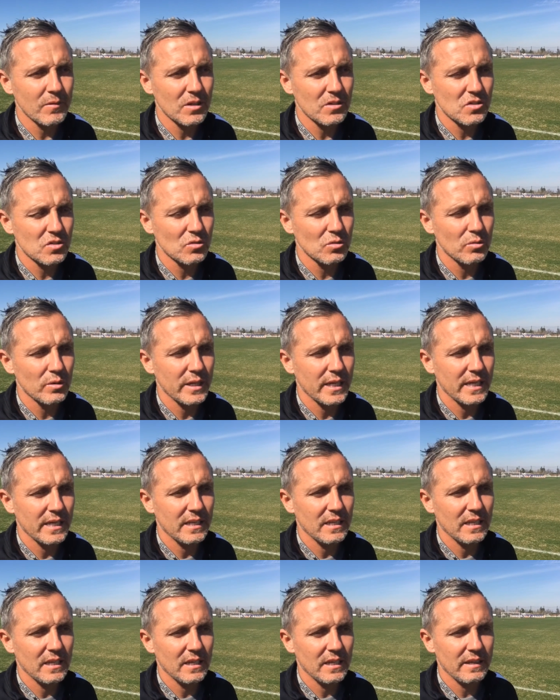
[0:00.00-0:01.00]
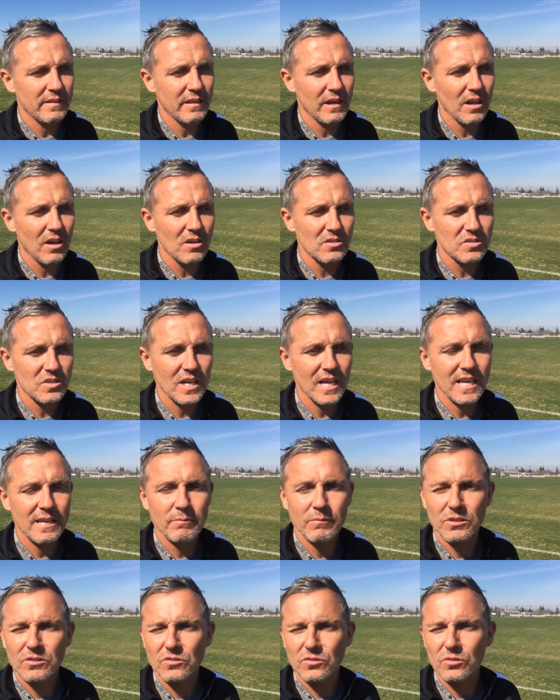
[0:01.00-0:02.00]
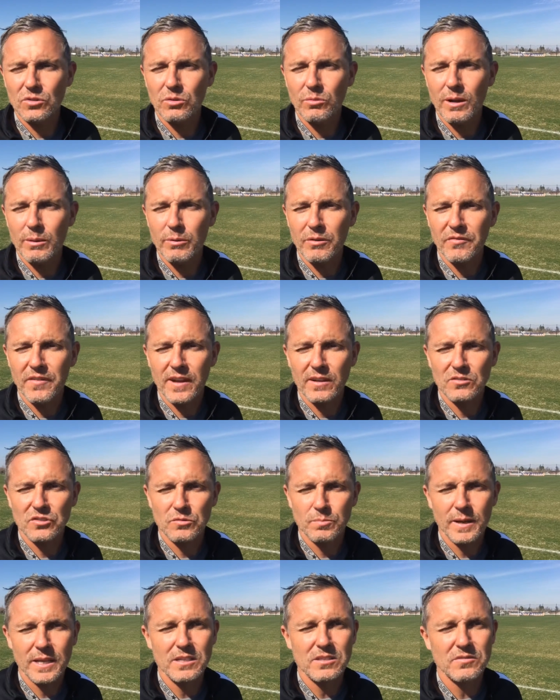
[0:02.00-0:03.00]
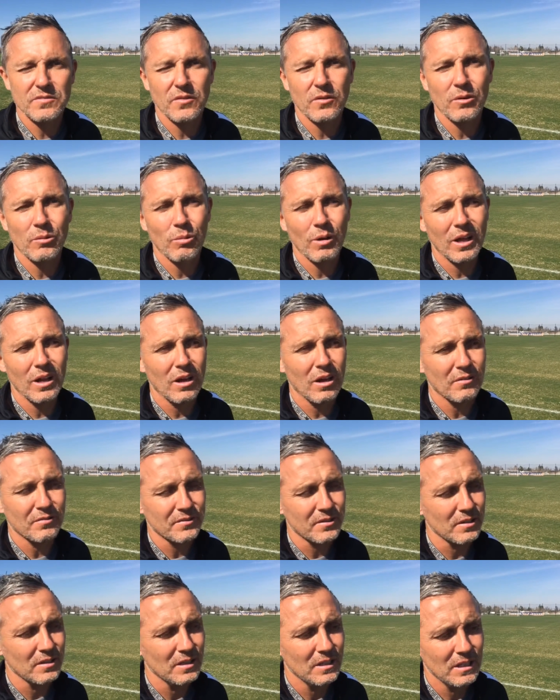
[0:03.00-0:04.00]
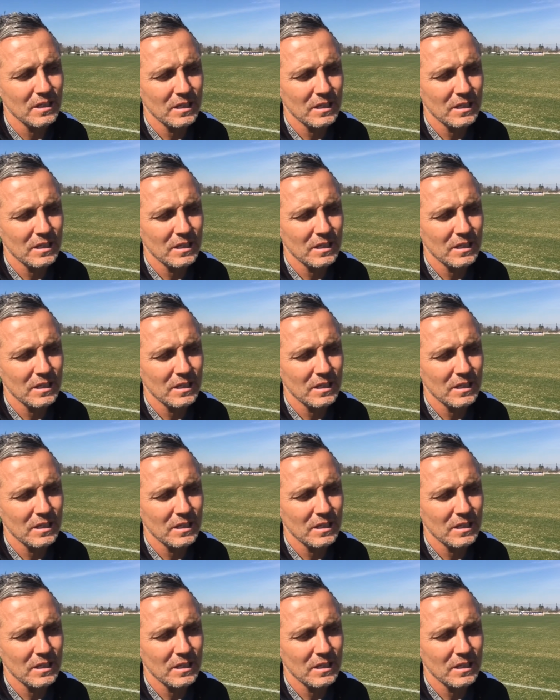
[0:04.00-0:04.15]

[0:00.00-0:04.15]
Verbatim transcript: I saw it in uh, in the last game. I saw the way we found space very well after,